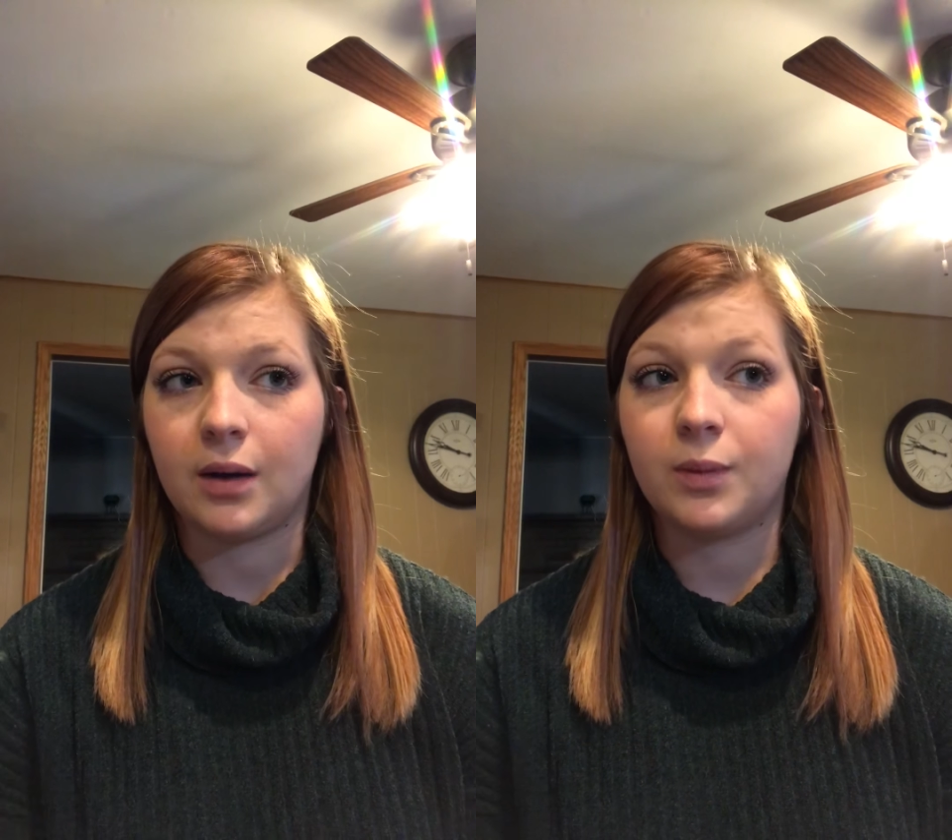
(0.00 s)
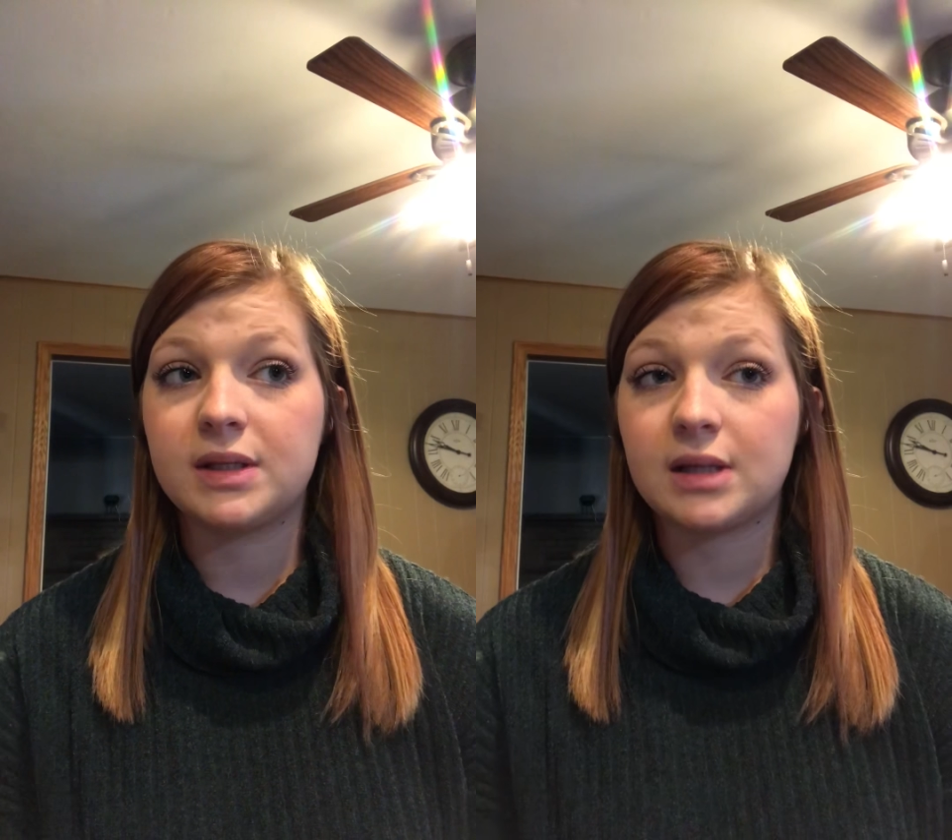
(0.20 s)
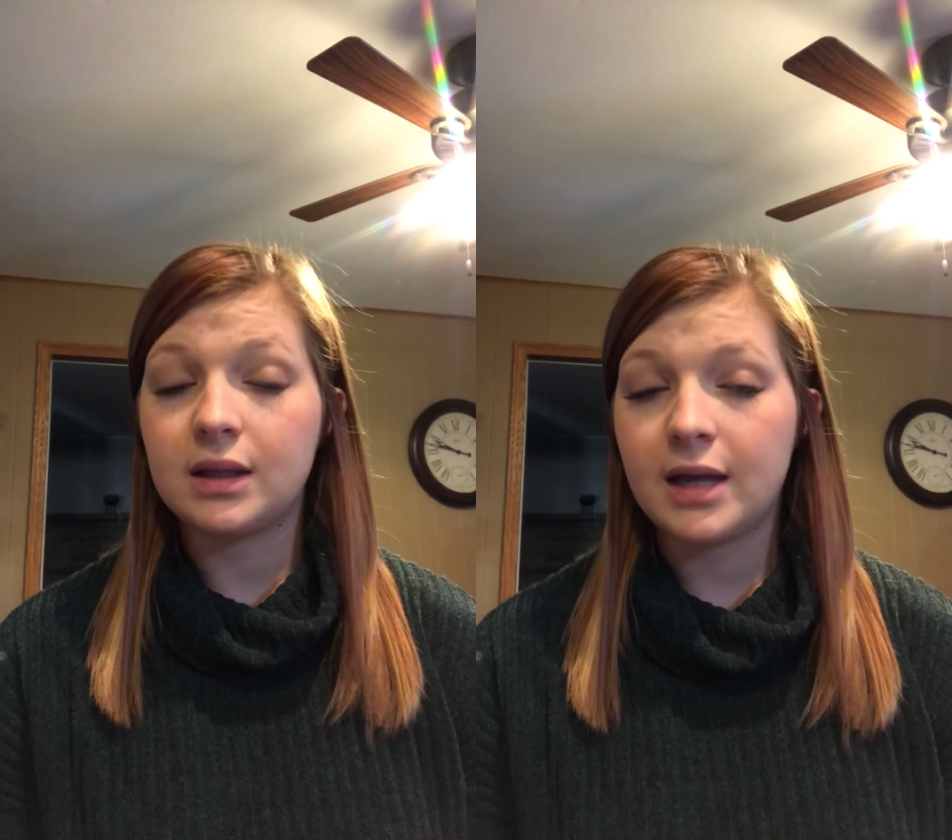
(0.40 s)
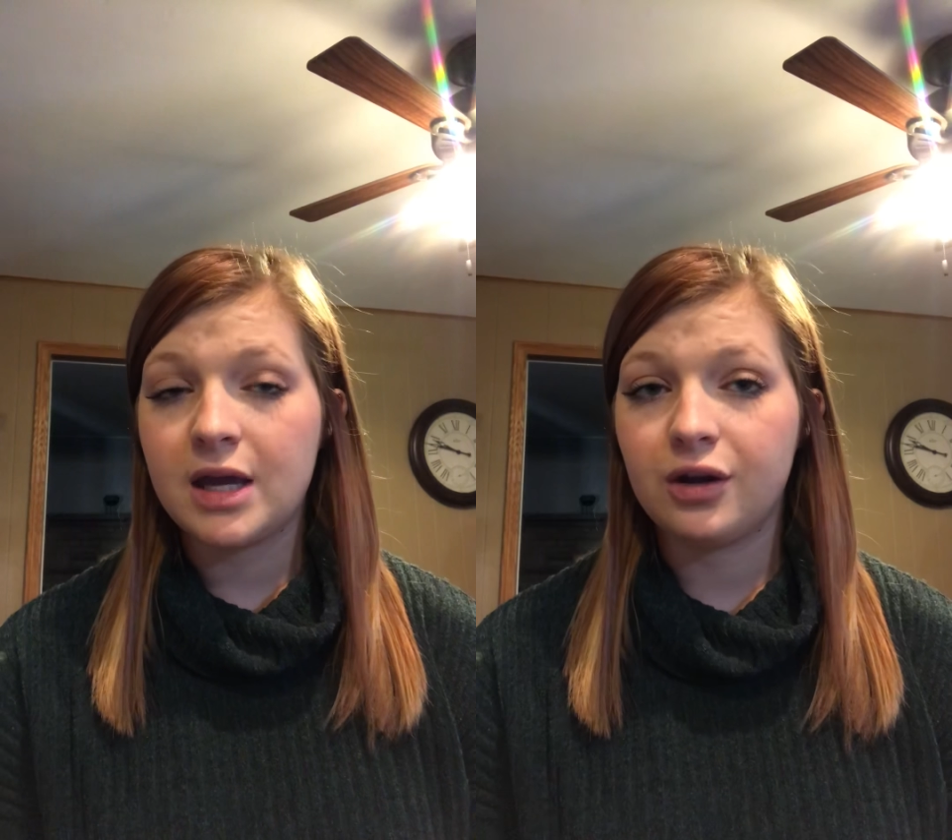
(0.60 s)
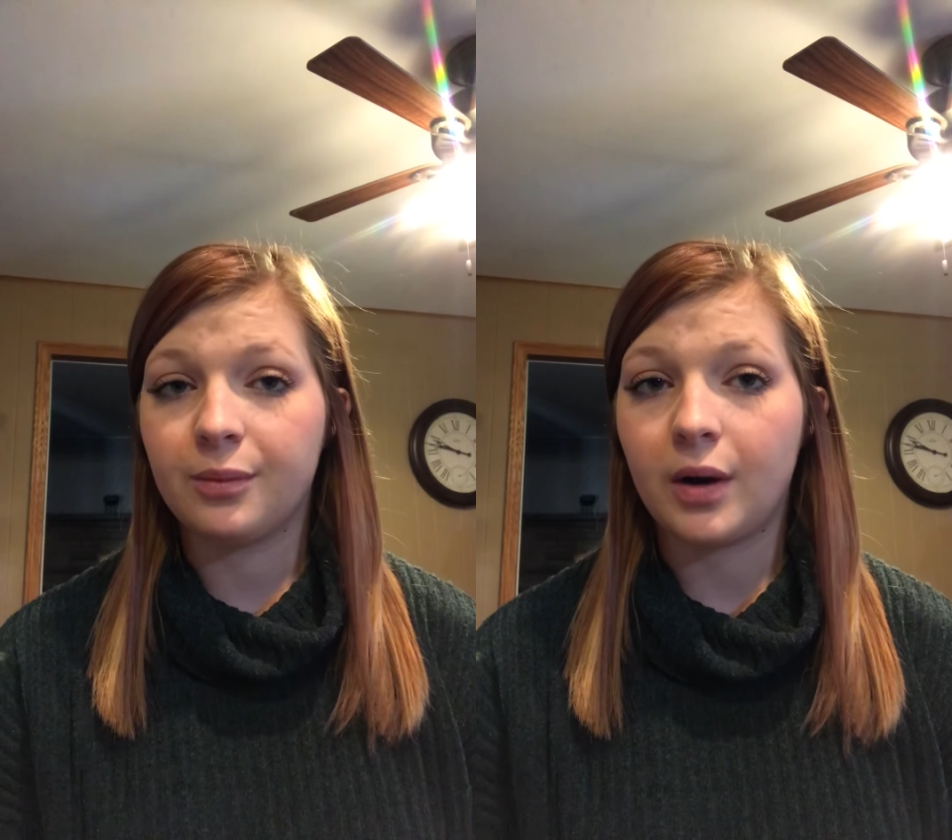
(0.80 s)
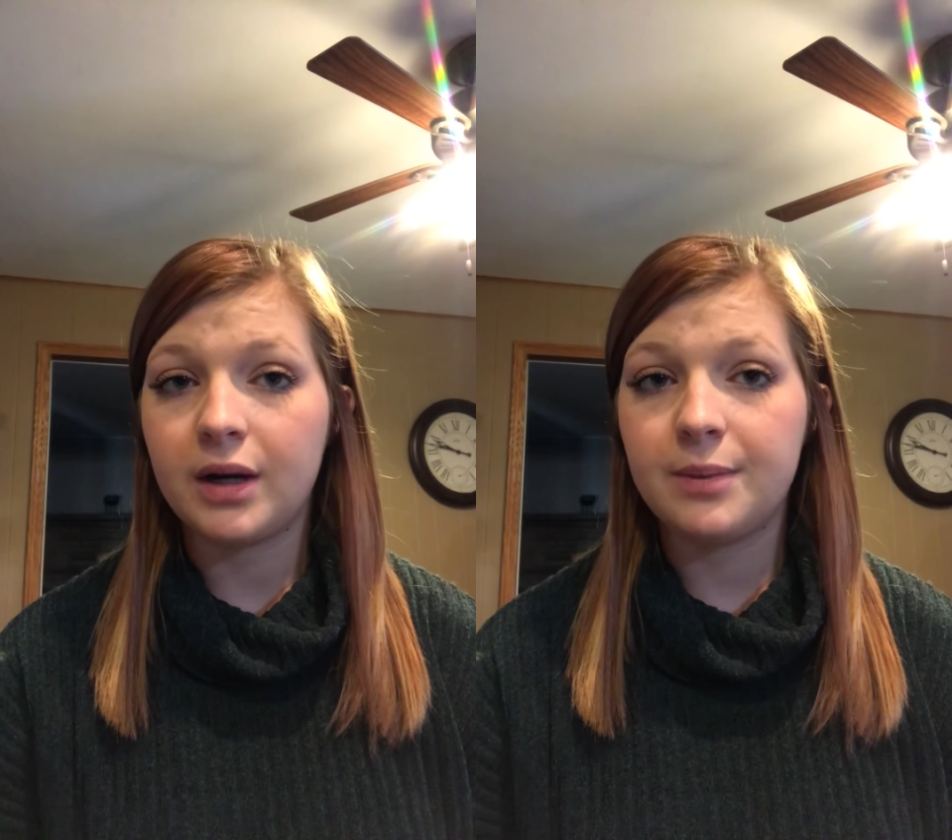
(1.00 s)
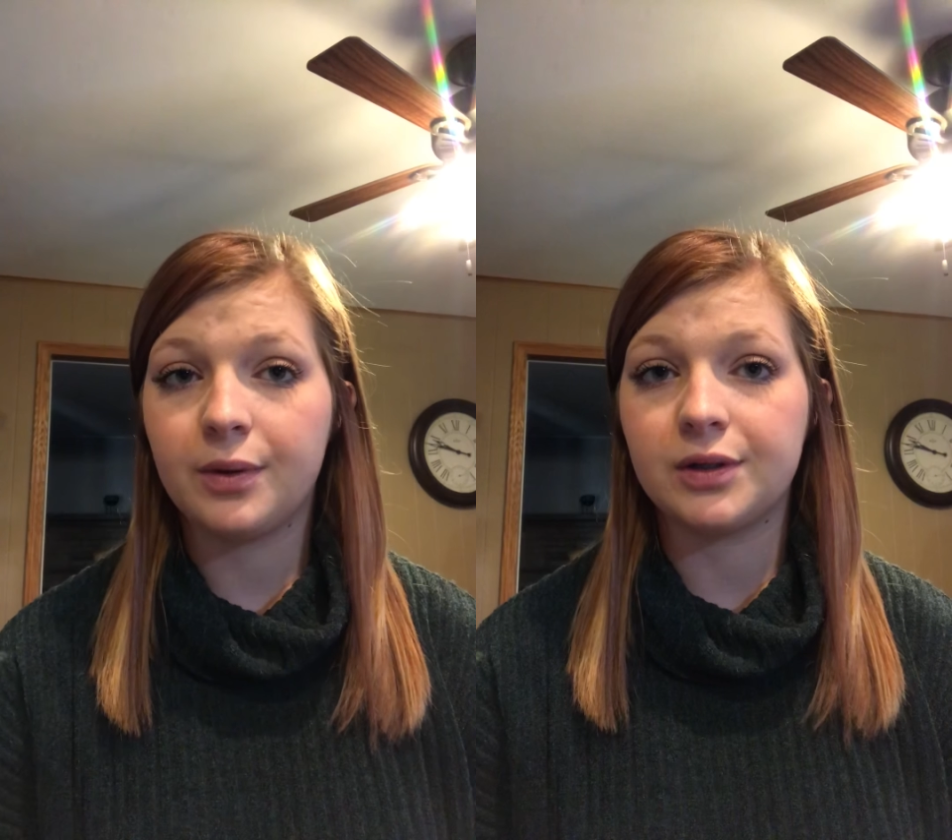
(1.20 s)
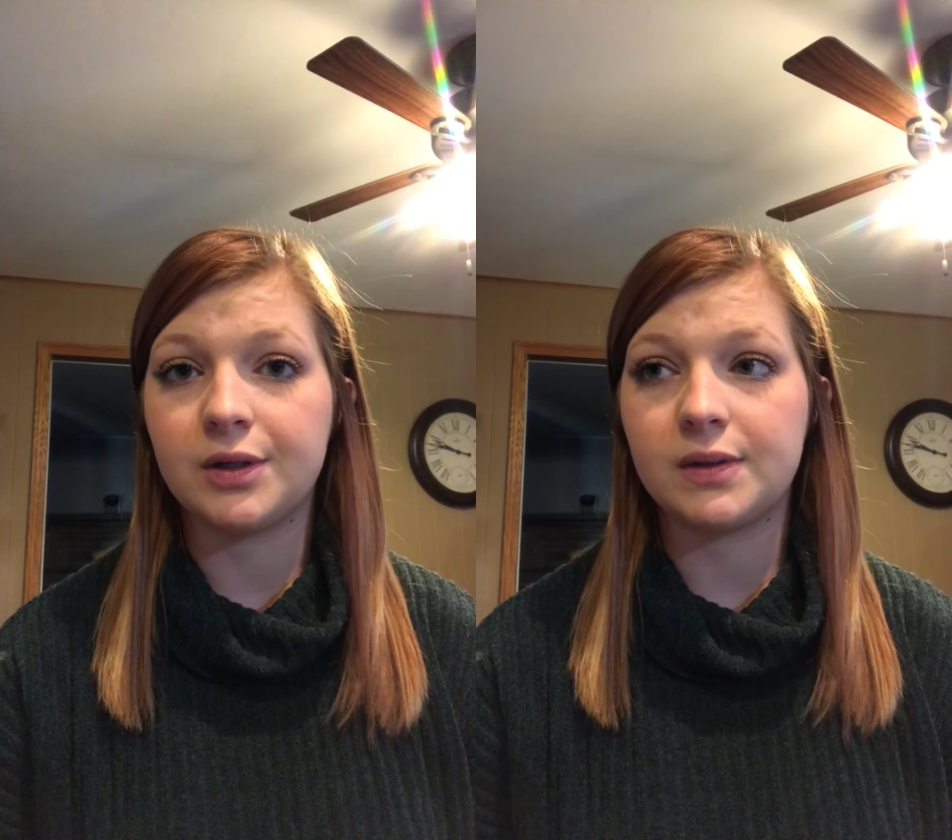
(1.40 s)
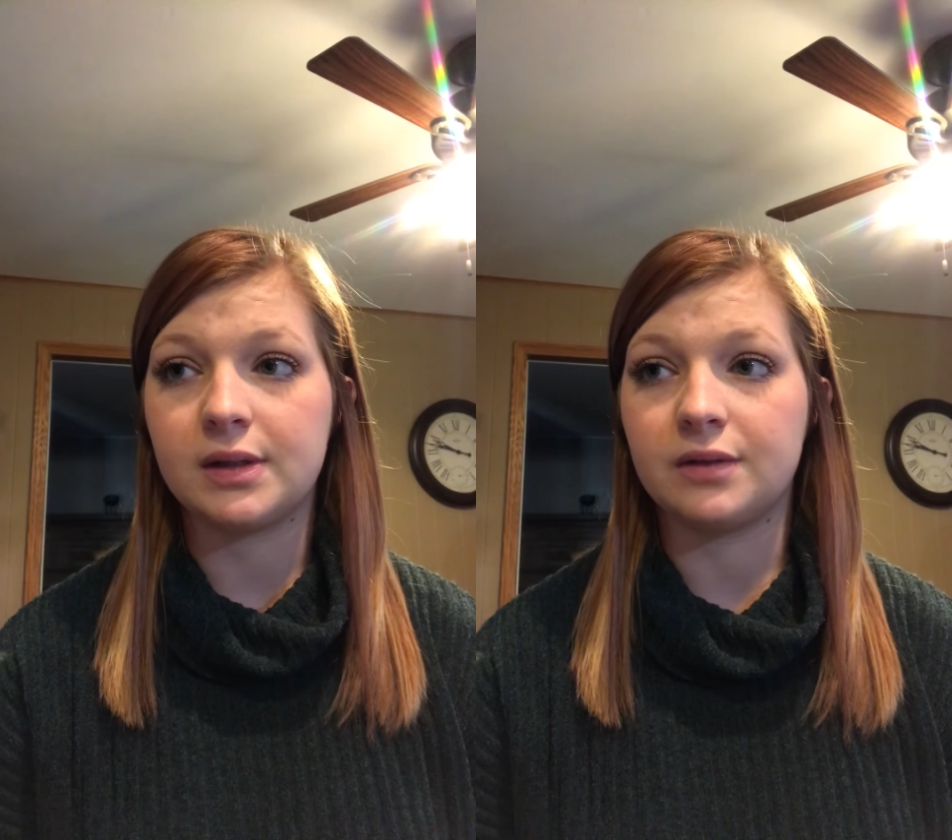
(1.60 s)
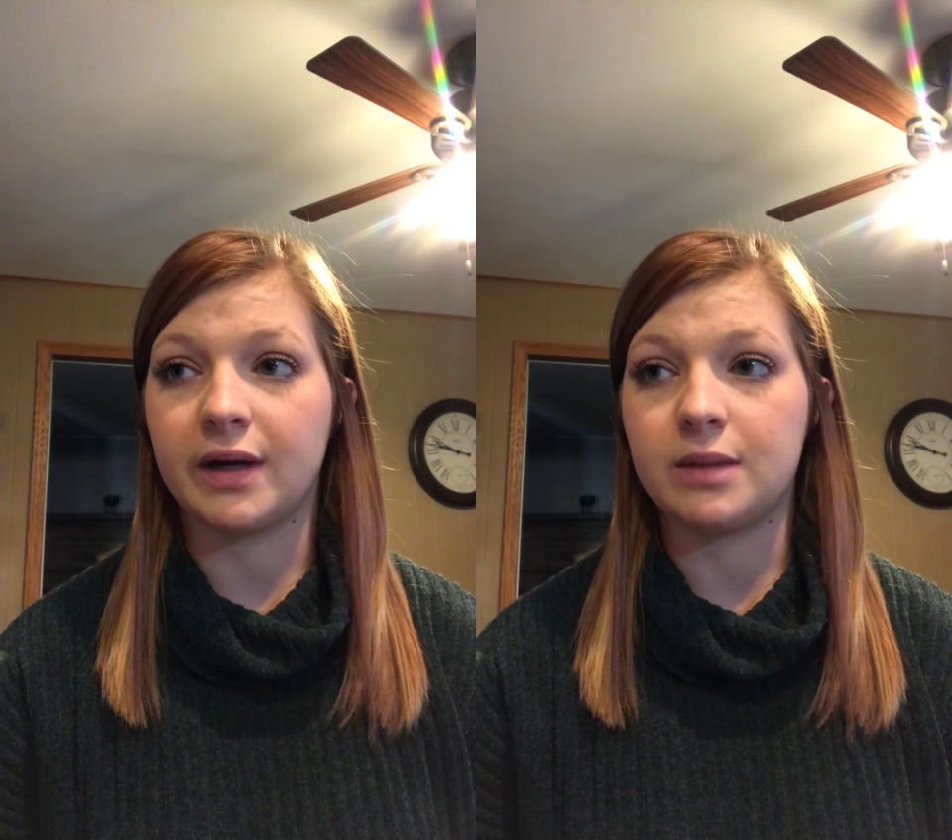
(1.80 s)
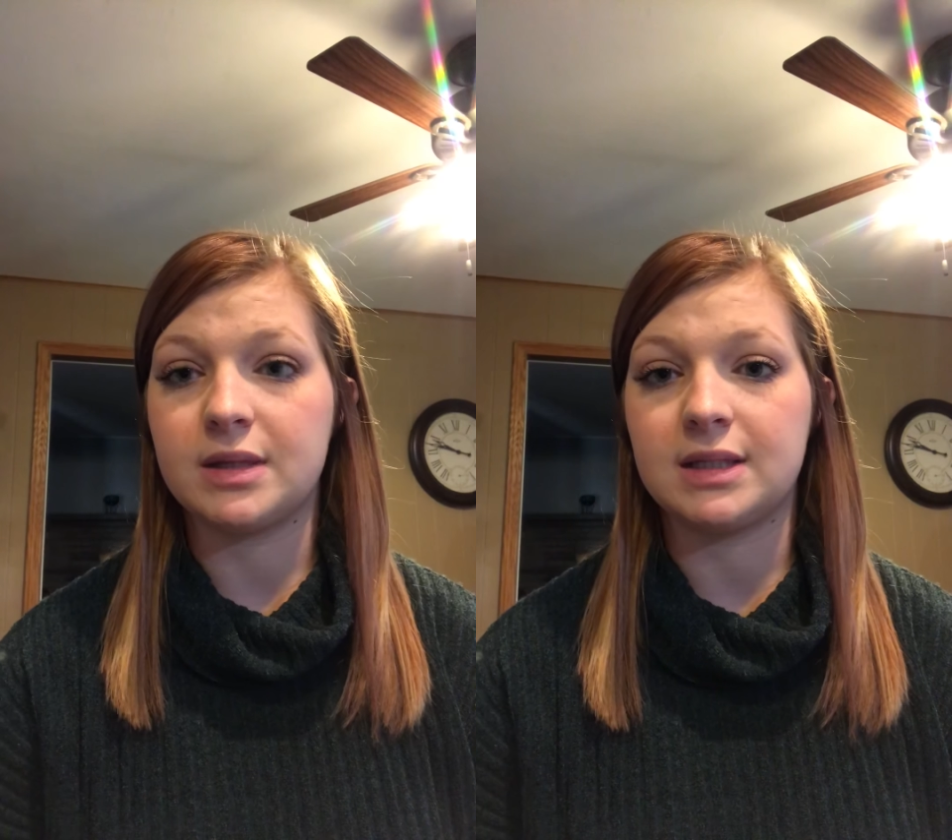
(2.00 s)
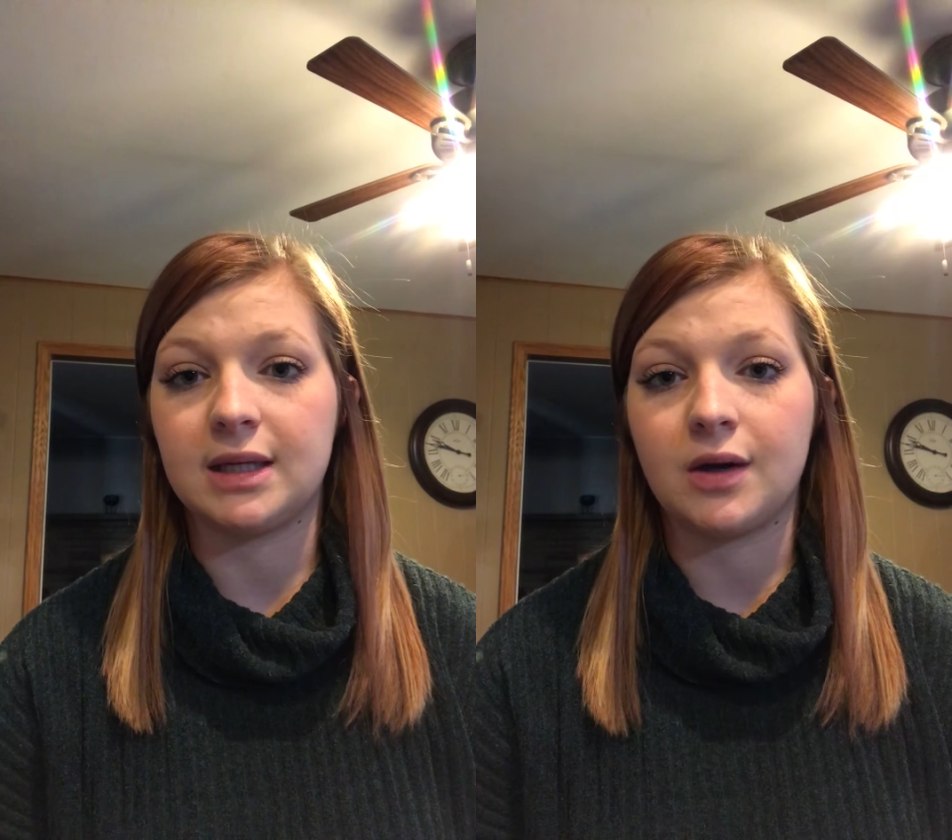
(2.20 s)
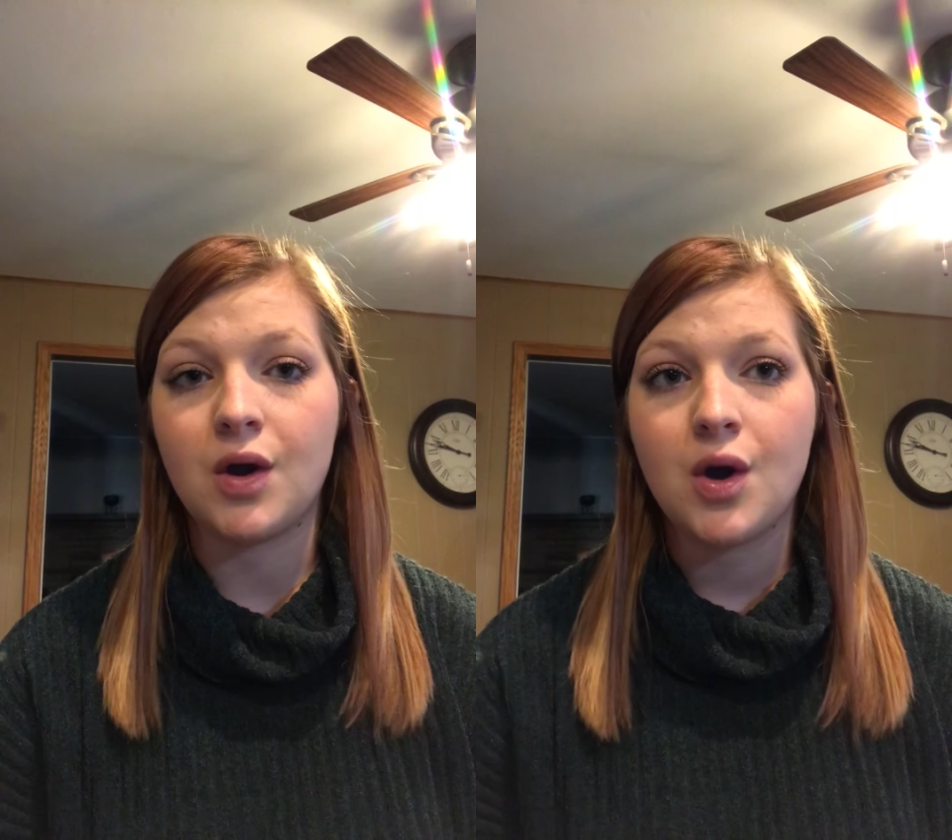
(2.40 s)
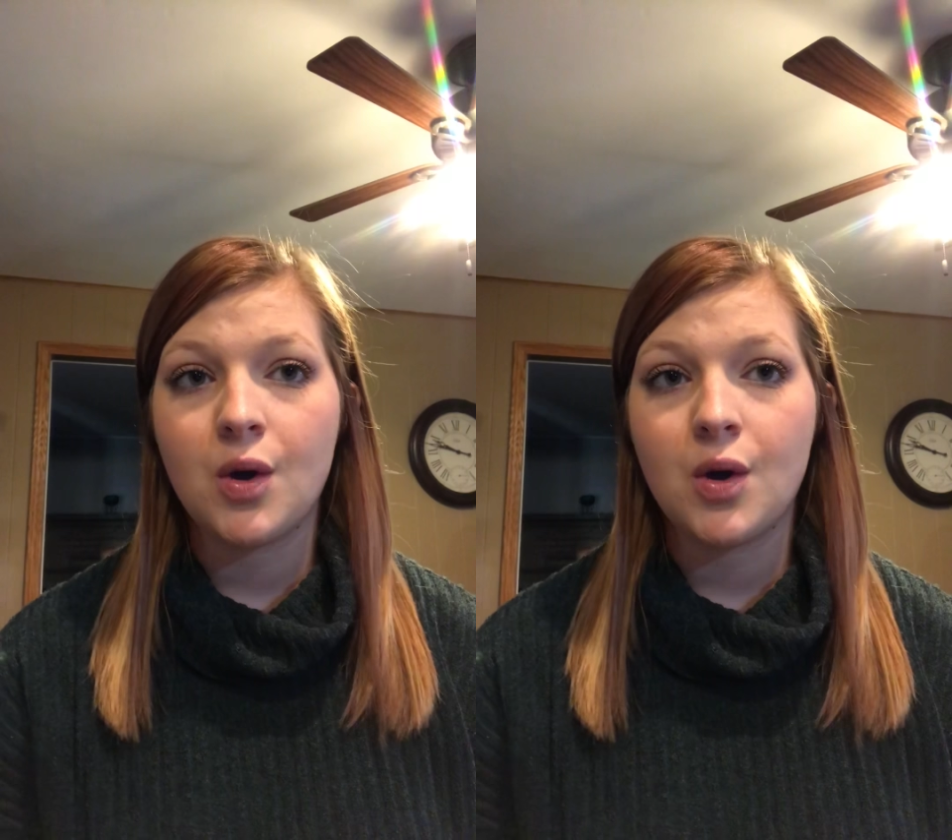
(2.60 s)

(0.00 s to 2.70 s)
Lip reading: With sunlight, your body produces vitamin D